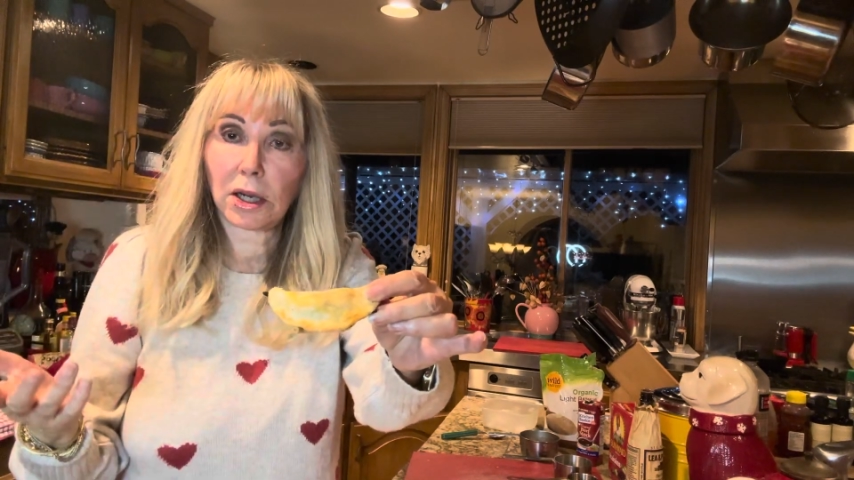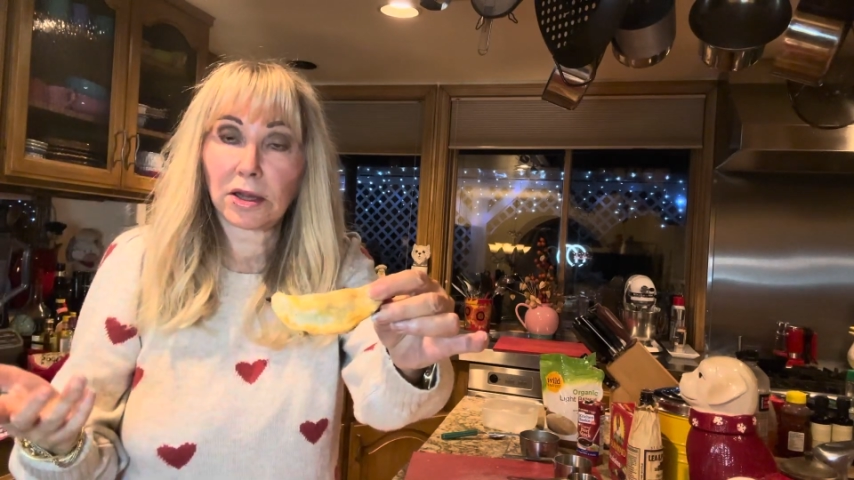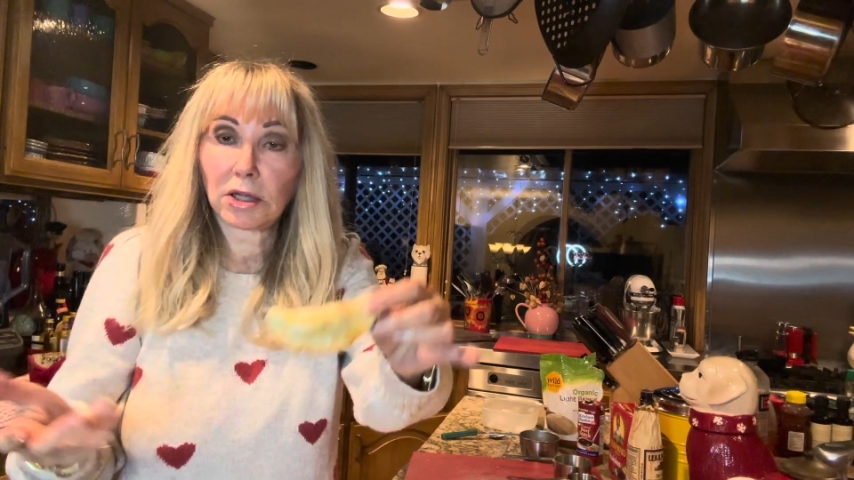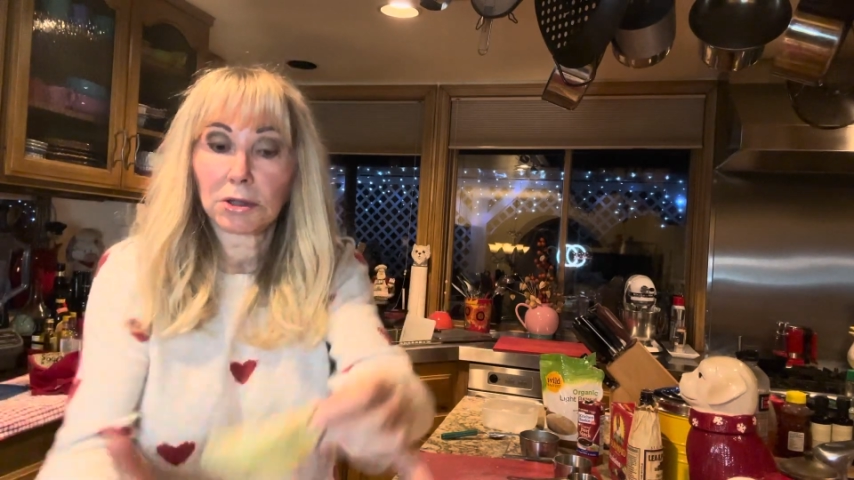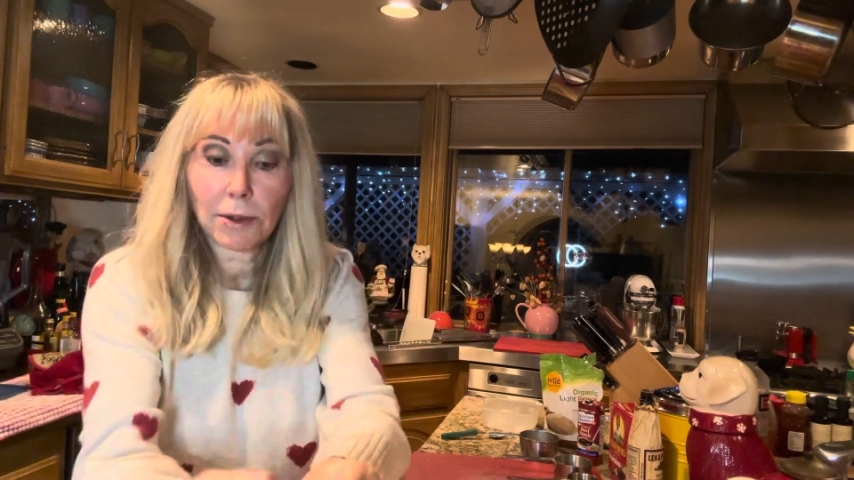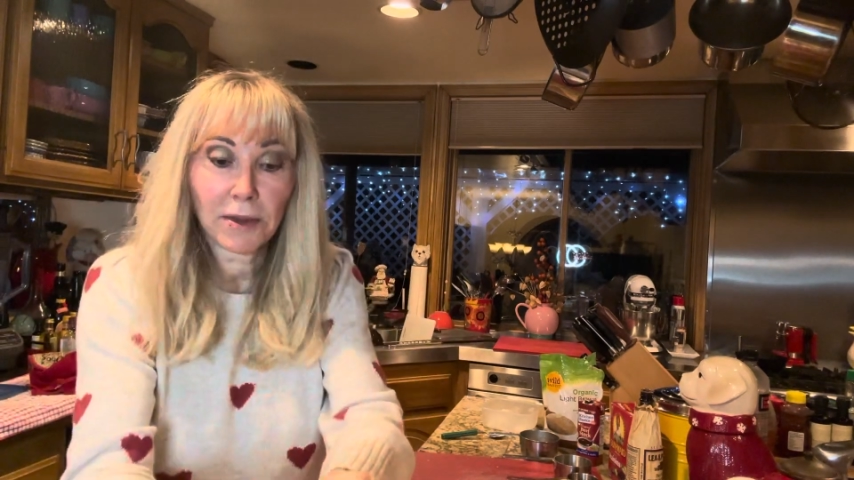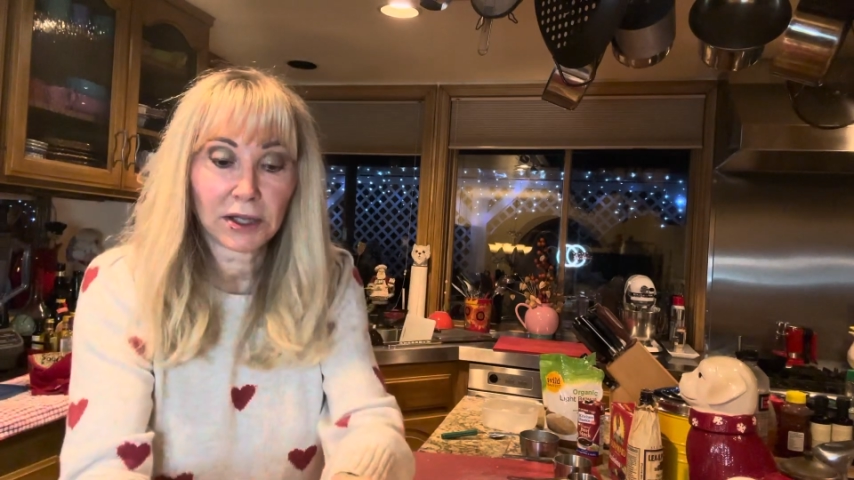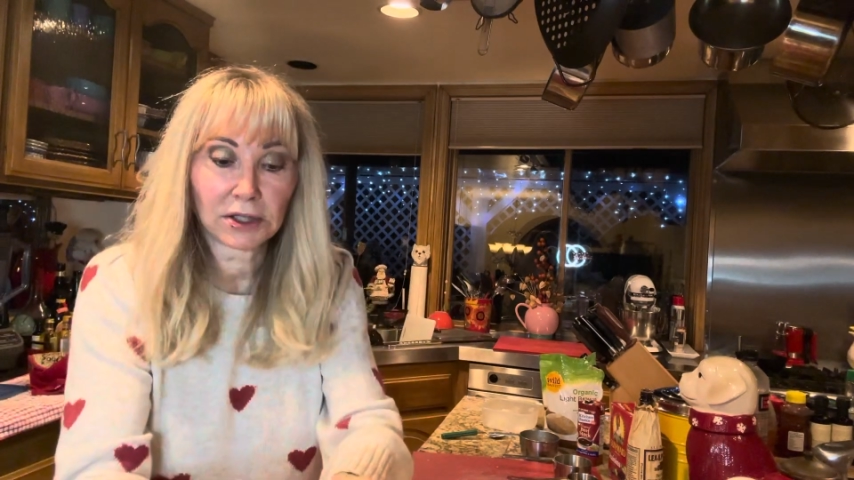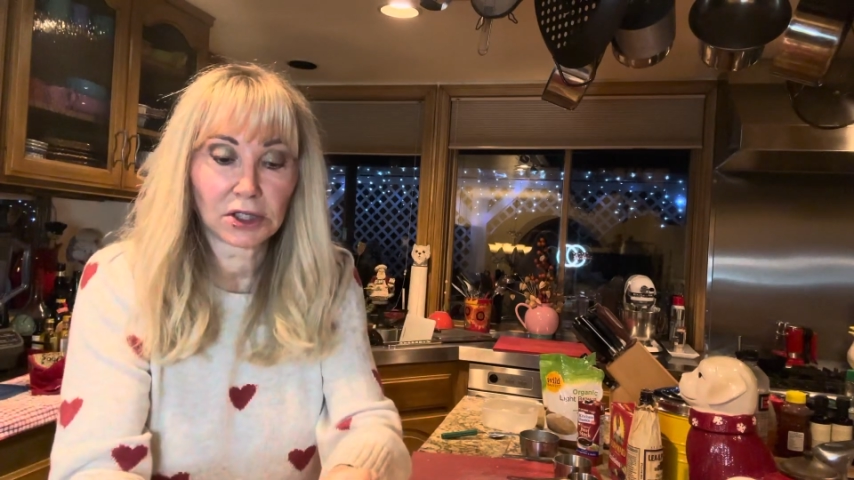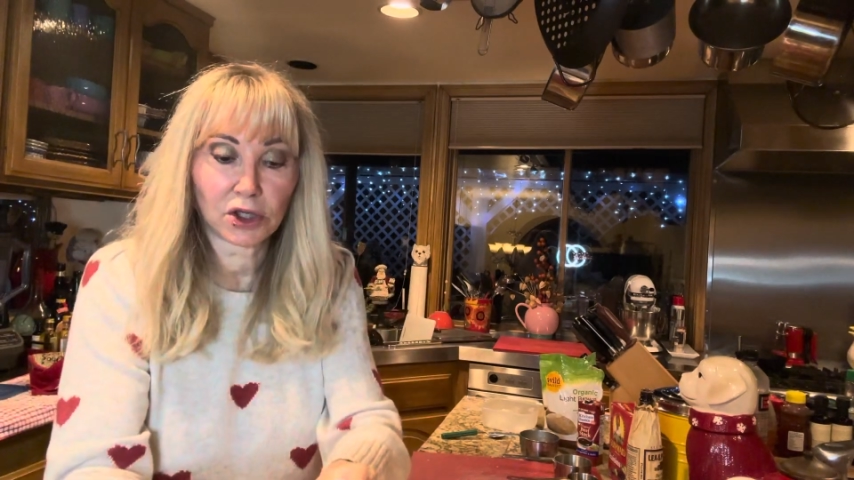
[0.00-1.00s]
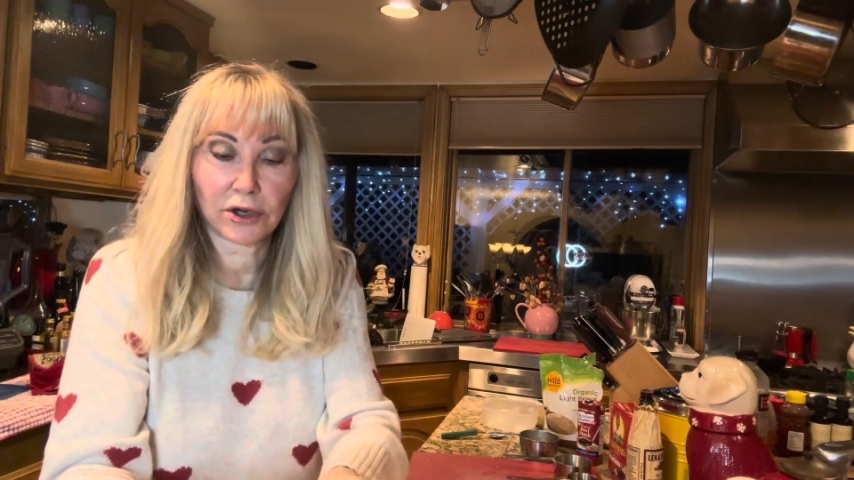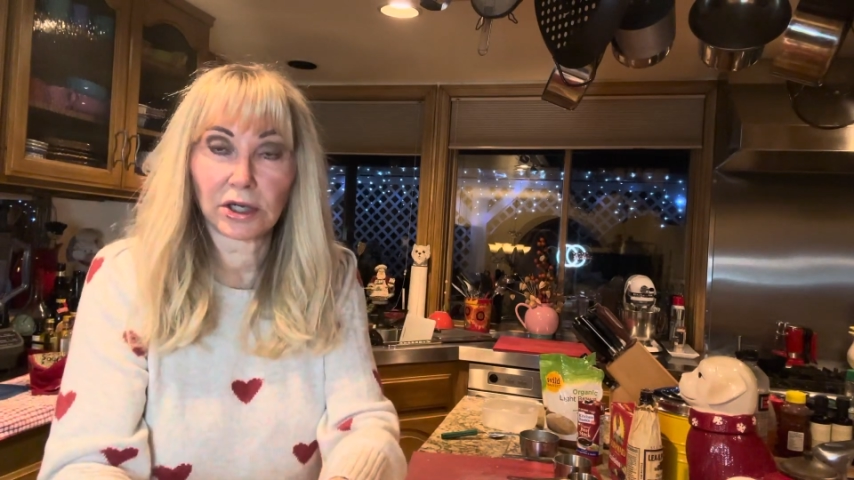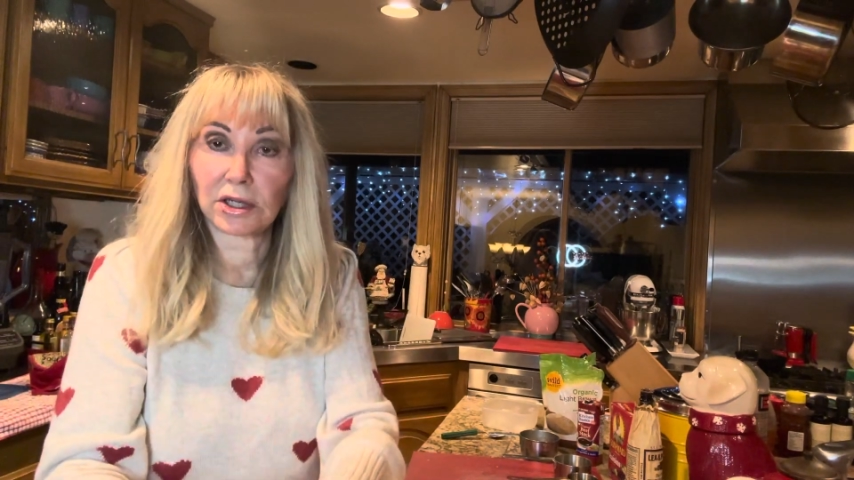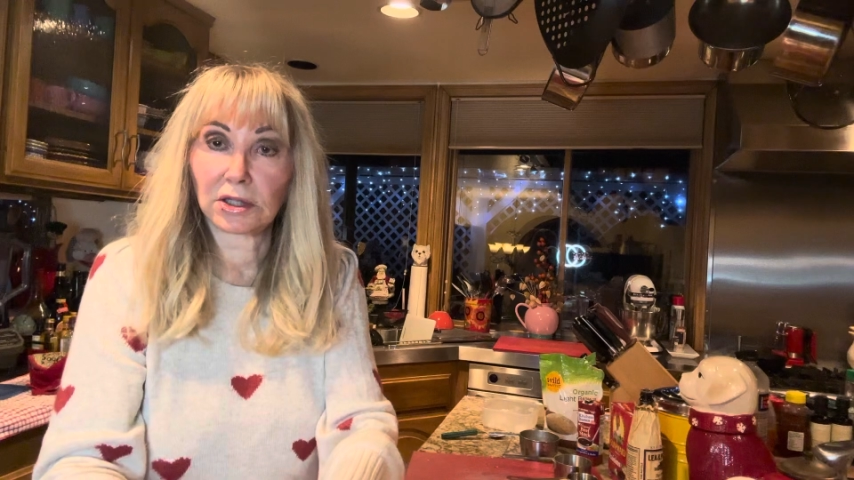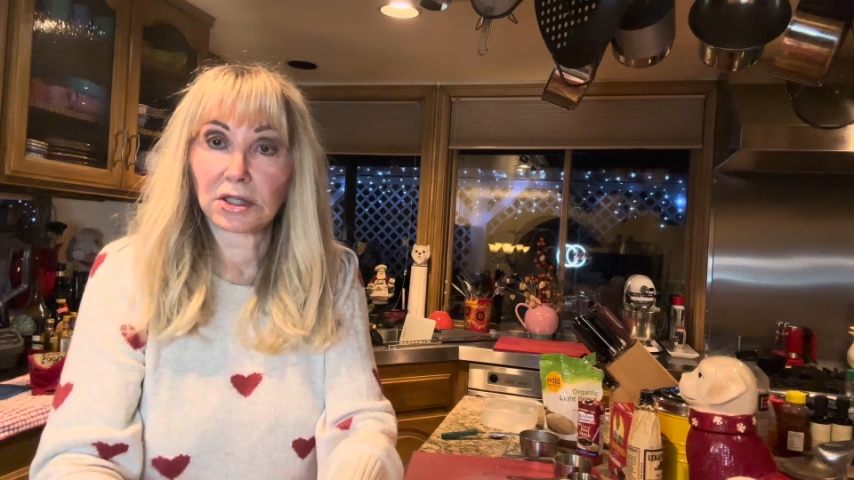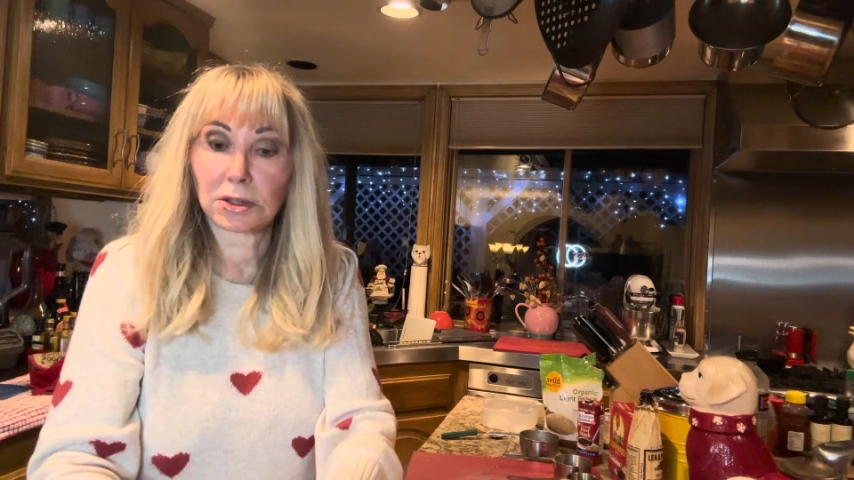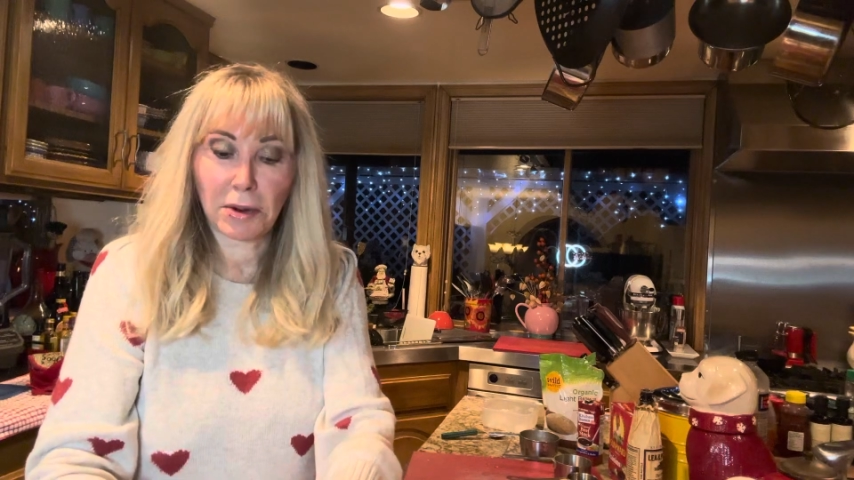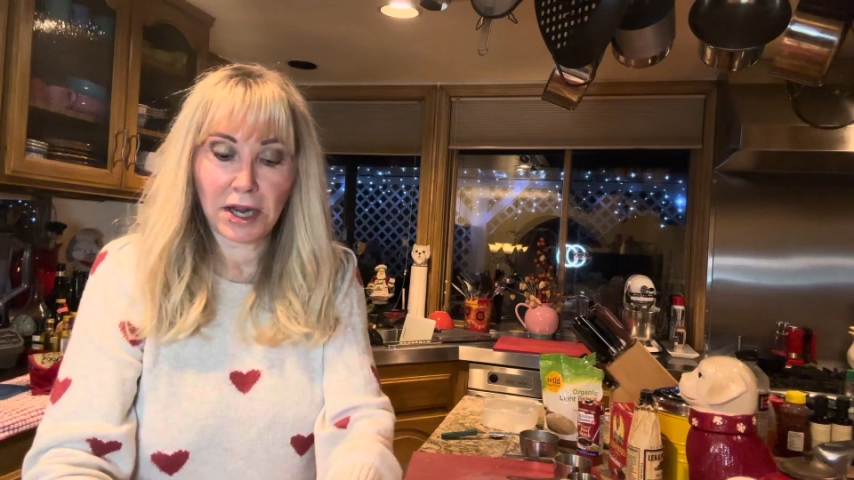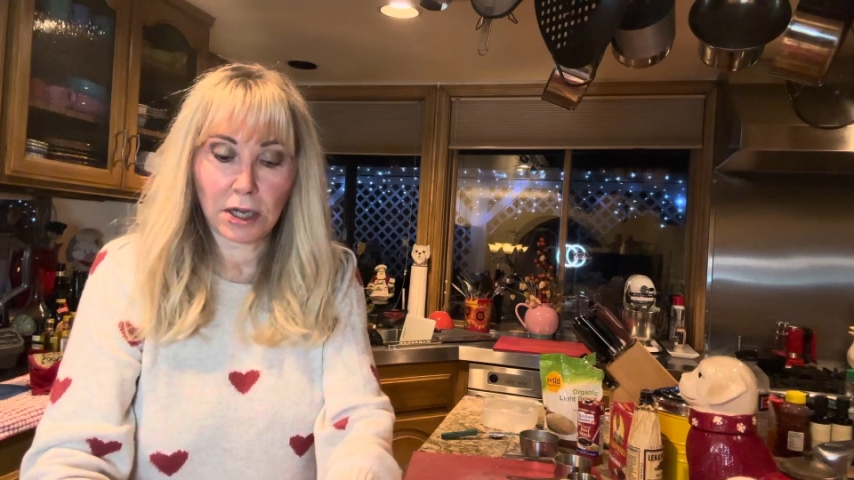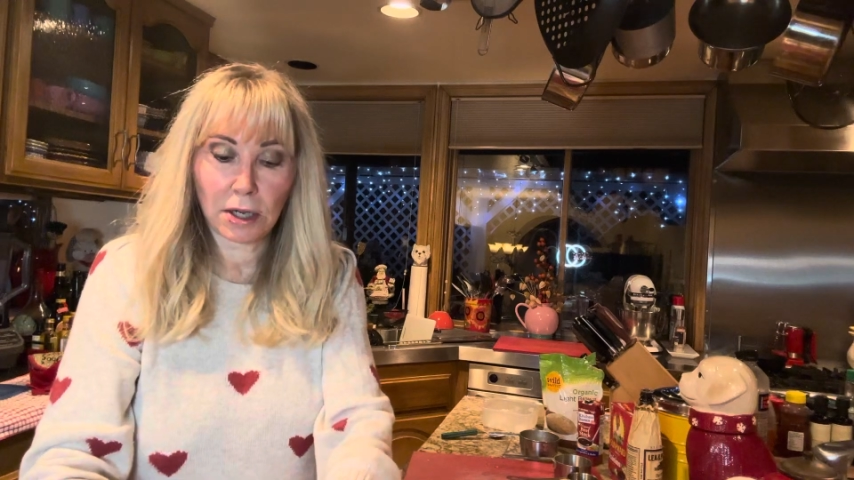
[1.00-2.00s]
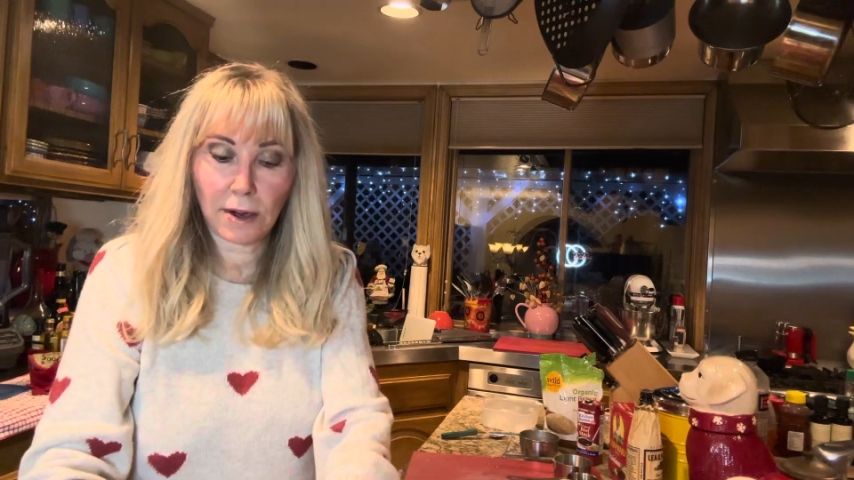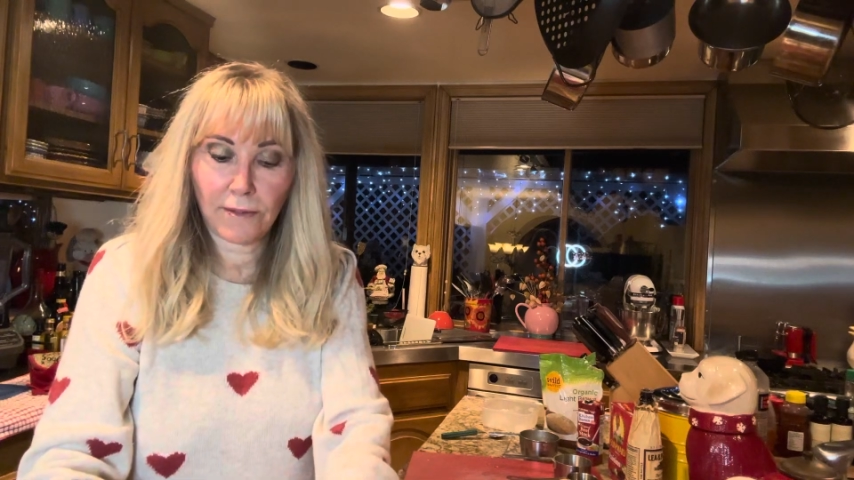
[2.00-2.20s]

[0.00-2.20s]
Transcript: I think they might have started in Spain.